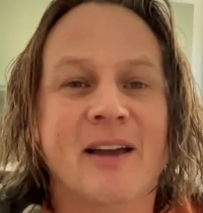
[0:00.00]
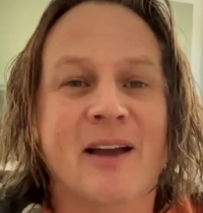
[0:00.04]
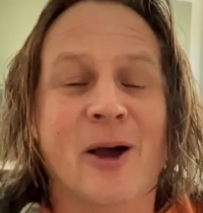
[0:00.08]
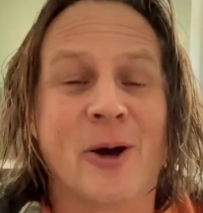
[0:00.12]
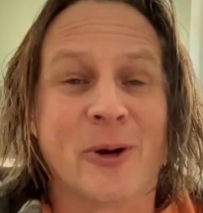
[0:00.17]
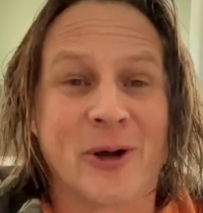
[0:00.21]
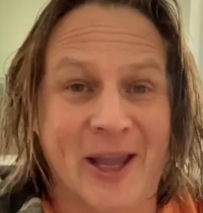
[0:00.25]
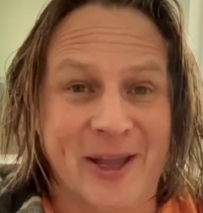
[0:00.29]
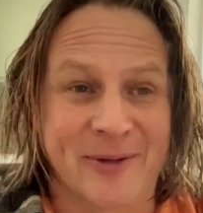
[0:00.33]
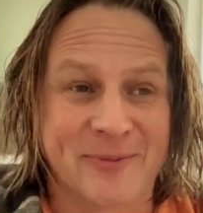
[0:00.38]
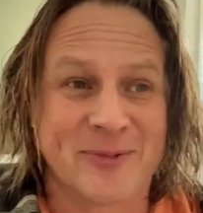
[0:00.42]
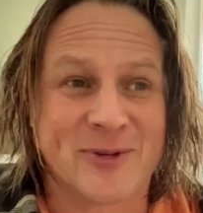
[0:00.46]

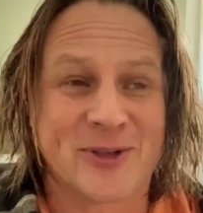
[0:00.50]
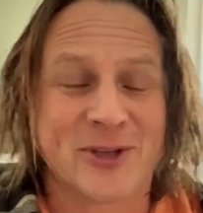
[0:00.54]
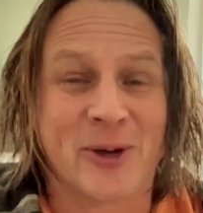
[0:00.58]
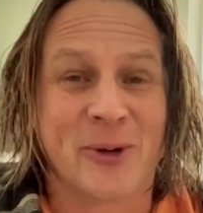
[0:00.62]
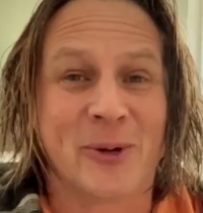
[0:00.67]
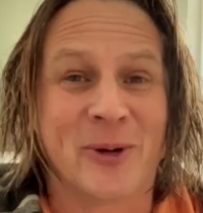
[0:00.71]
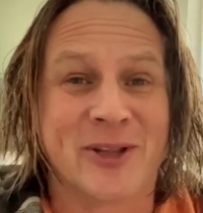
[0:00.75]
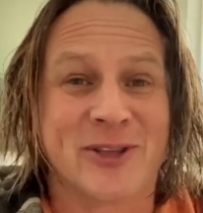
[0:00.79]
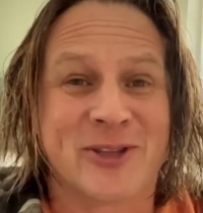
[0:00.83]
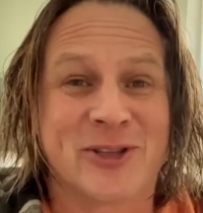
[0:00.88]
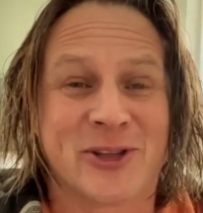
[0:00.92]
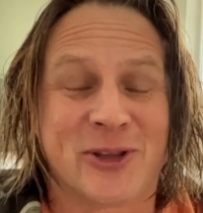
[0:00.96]
Okay,
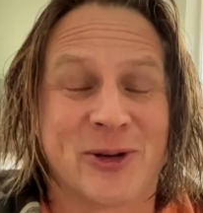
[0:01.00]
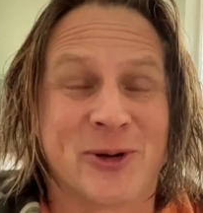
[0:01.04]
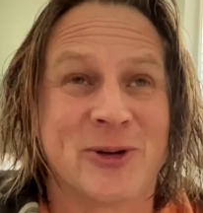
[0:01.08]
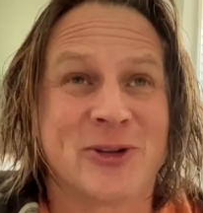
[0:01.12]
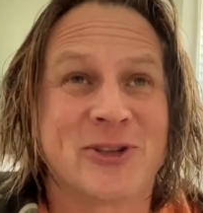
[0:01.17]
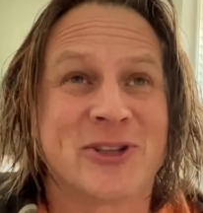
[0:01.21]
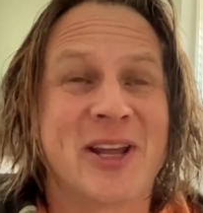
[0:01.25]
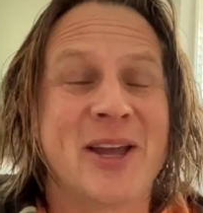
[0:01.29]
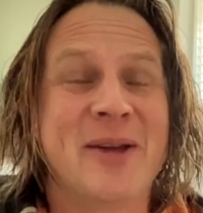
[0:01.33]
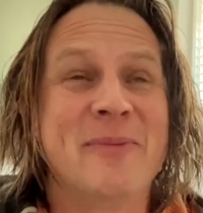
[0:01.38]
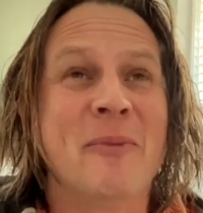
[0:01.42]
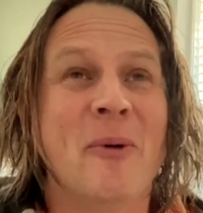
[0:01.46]
so it's
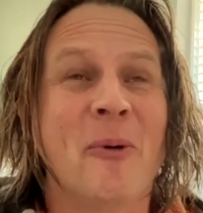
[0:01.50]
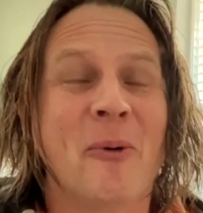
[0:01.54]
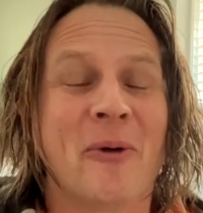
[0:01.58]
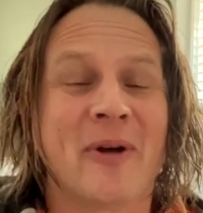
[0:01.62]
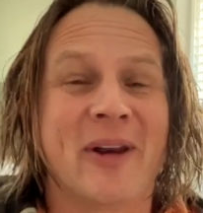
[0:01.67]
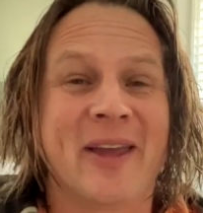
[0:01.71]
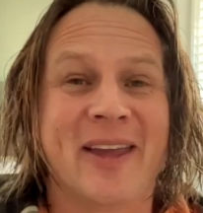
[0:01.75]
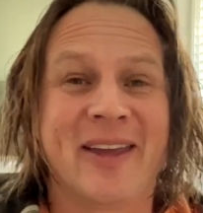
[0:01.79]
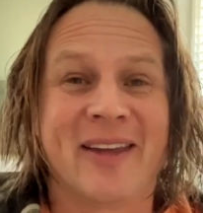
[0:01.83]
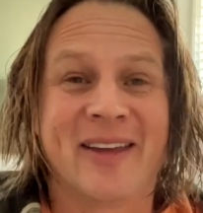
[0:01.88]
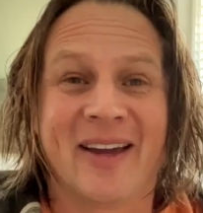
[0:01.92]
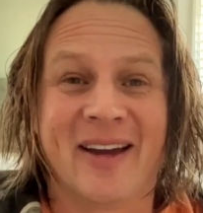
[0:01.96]
Thursday
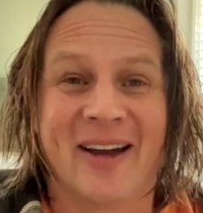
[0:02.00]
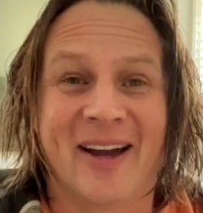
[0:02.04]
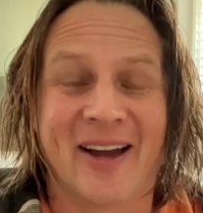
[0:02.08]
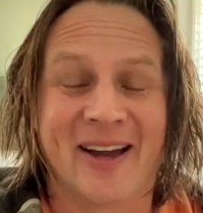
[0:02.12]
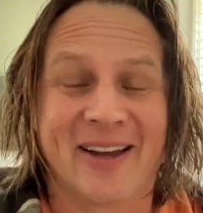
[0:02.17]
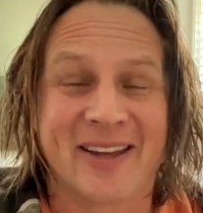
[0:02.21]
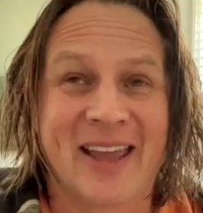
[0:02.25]
morning.